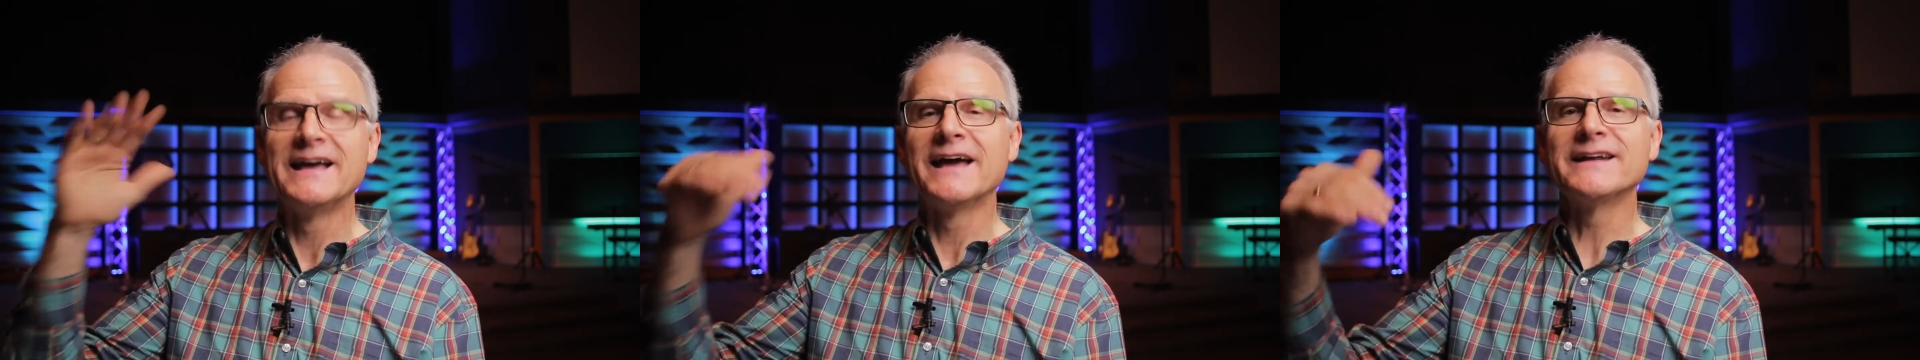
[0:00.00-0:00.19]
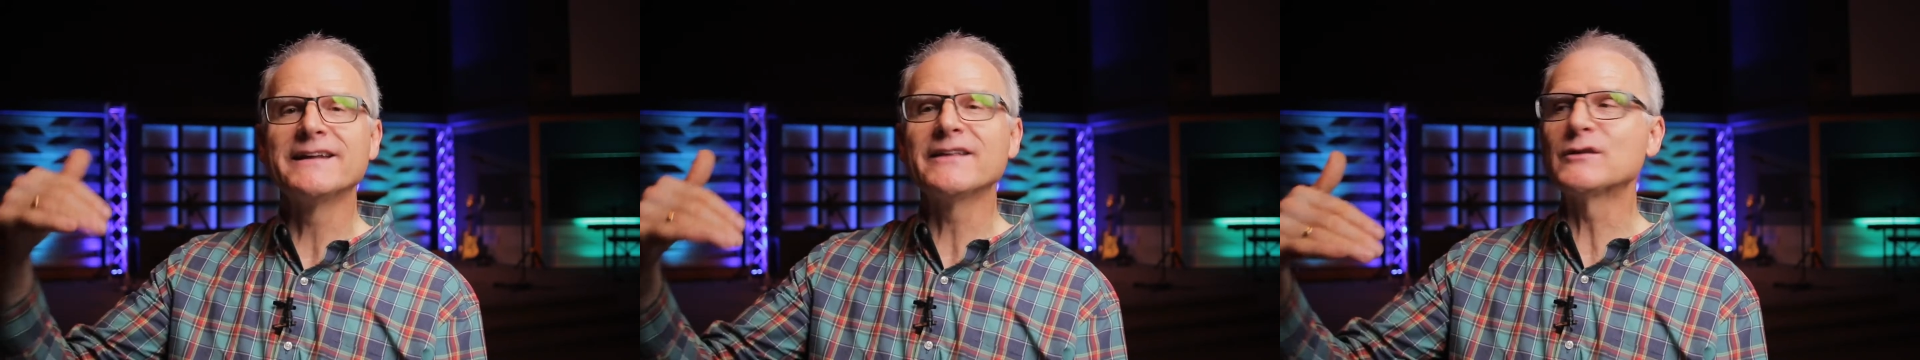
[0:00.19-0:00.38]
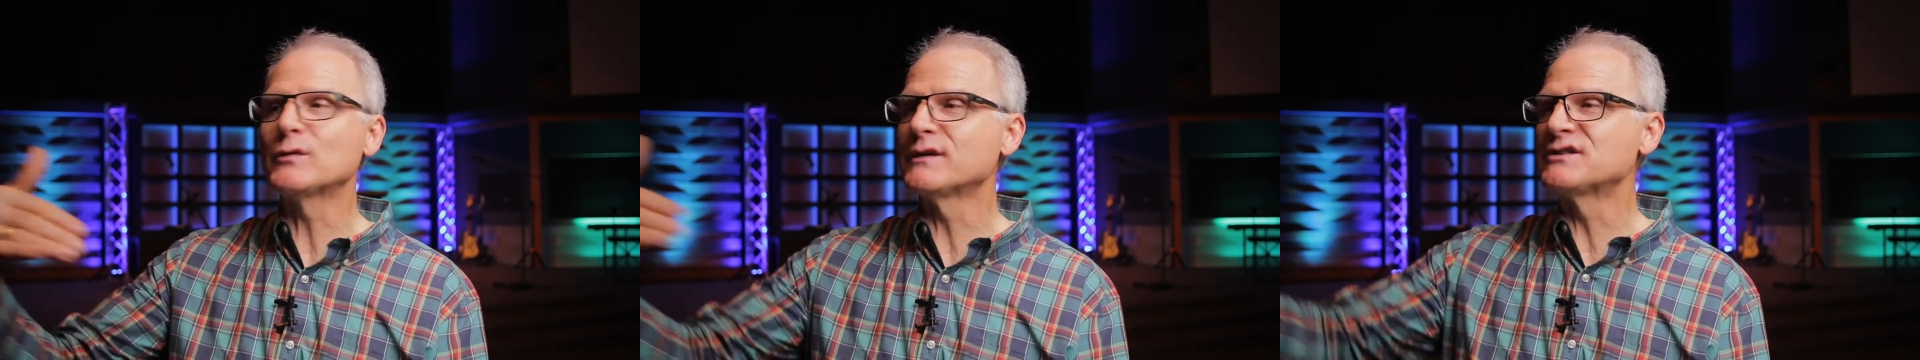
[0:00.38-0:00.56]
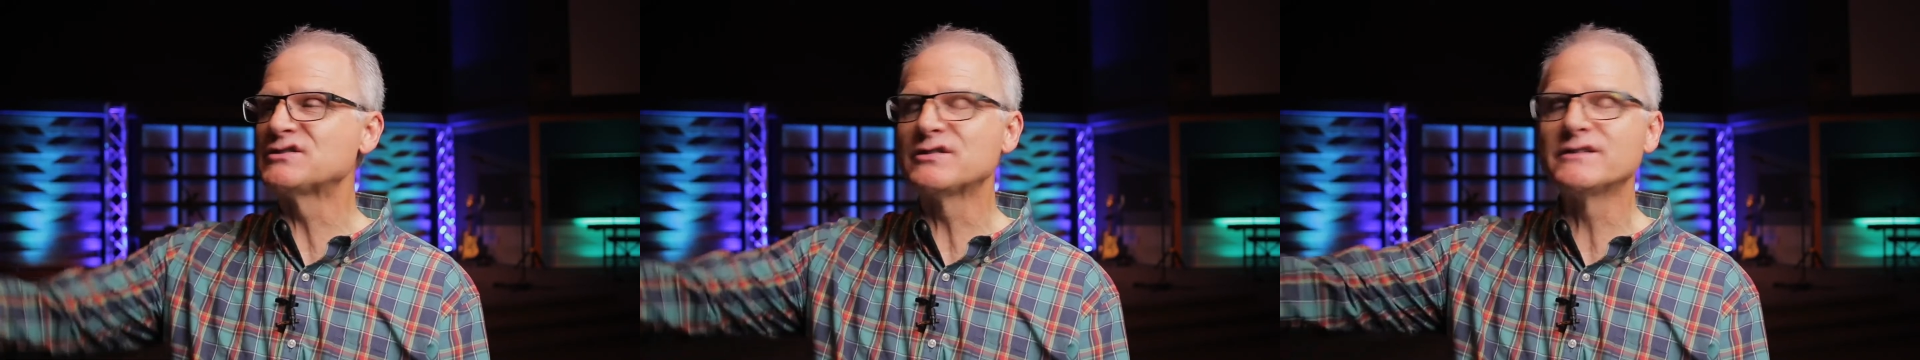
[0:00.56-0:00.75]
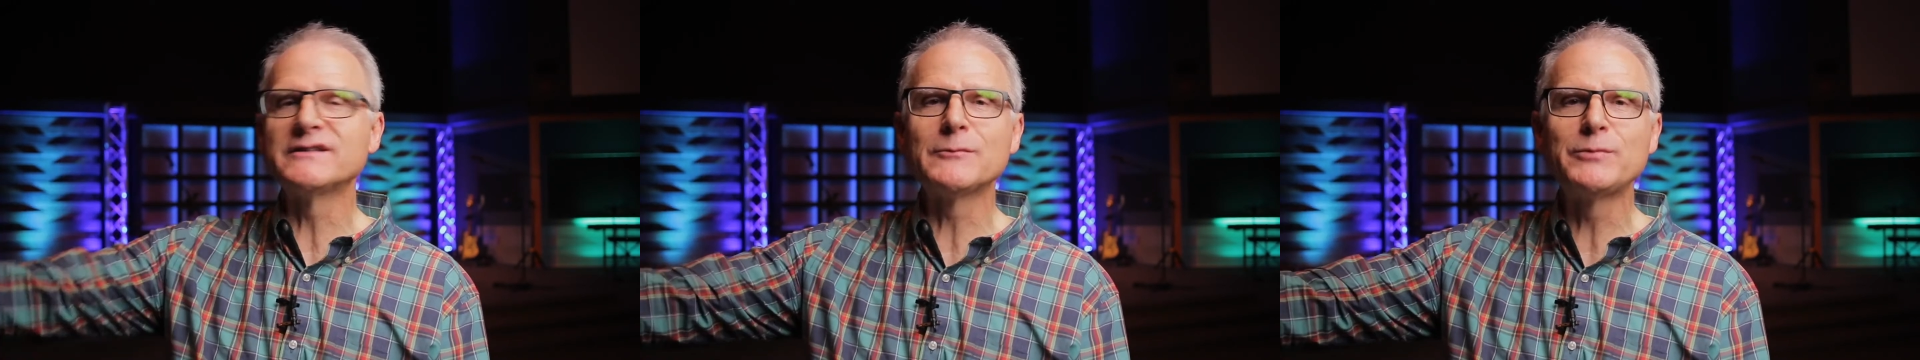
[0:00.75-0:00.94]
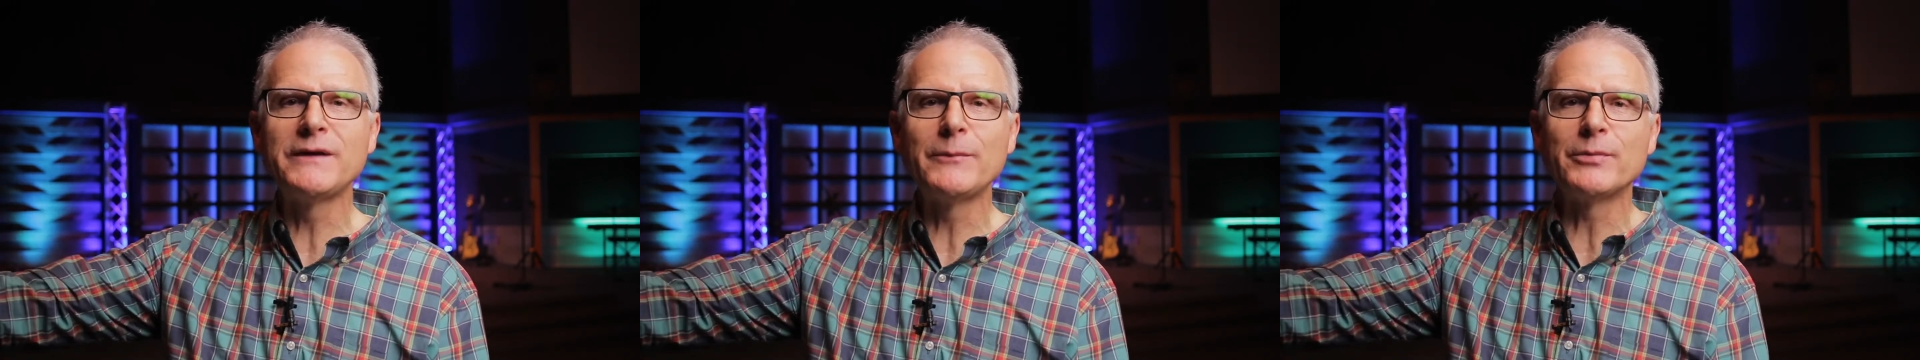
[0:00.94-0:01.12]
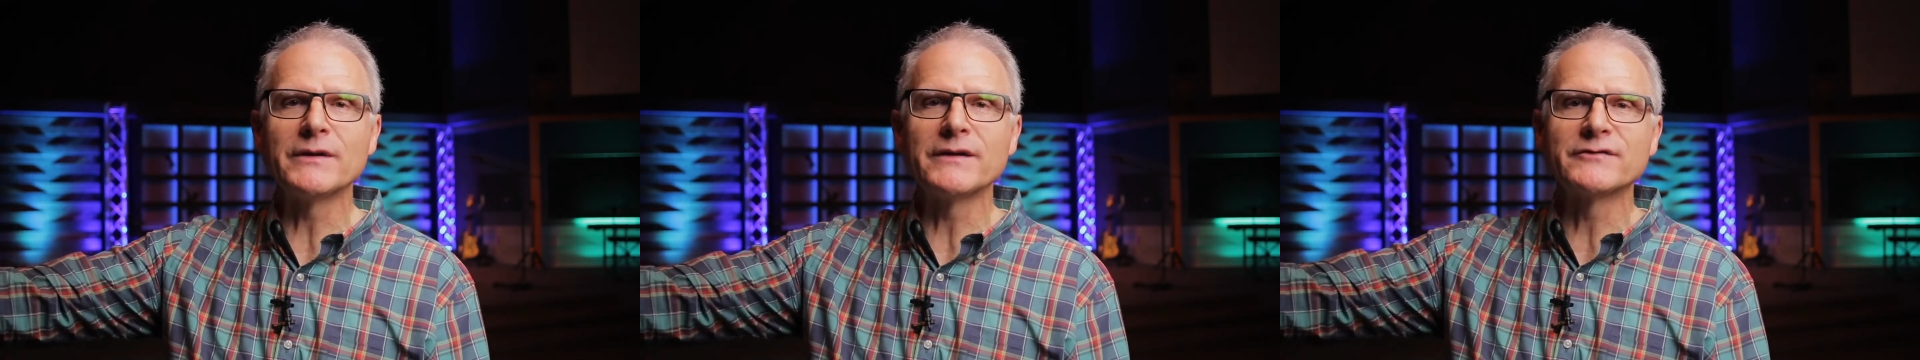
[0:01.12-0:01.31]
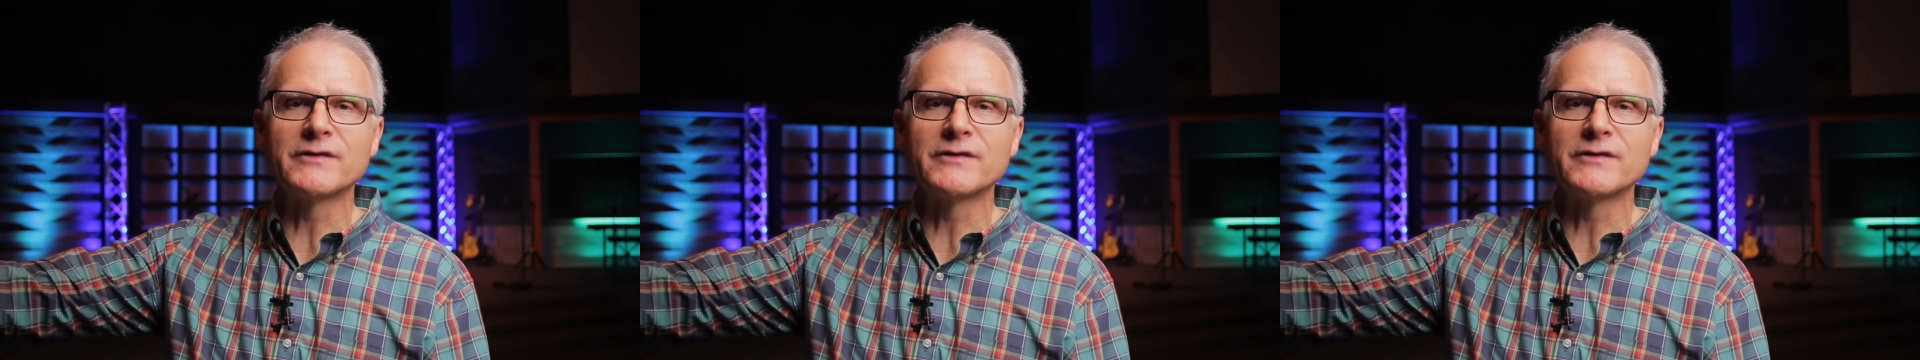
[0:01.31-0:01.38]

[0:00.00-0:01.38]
In other words, to the people of